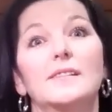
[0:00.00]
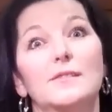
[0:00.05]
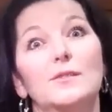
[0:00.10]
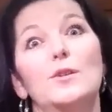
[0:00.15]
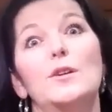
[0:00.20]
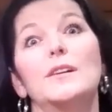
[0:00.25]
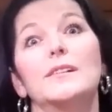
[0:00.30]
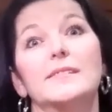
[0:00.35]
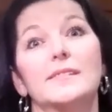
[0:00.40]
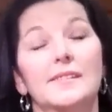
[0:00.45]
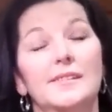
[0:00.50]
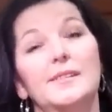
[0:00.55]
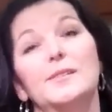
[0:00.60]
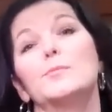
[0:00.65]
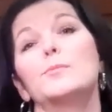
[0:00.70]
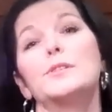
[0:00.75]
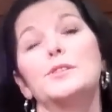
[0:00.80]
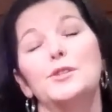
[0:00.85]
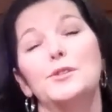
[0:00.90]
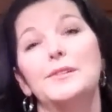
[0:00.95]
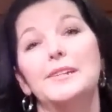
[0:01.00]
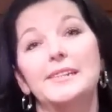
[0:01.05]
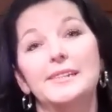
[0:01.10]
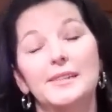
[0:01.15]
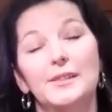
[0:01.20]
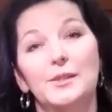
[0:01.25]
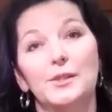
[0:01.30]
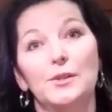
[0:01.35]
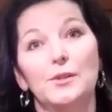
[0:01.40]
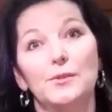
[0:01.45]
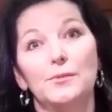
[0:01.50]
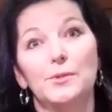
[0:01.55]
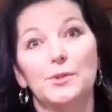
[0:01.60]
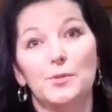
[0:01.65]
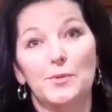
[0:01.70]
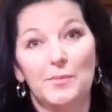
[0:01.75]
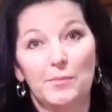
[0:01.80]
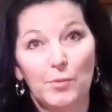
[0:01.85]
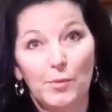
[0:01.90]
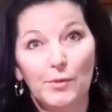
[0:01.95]
look, this is what you need to do
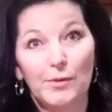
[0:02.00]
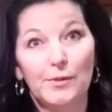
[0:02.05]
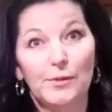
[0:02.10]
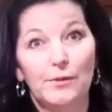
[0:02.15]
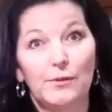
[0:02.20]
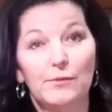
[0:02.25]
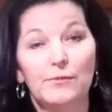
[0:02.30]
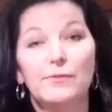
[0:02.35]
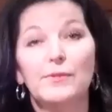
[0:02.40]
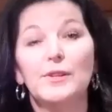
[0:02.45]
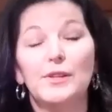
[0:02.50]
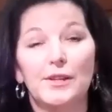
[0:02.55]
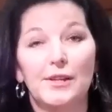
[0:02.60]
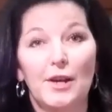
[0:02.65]
to improve.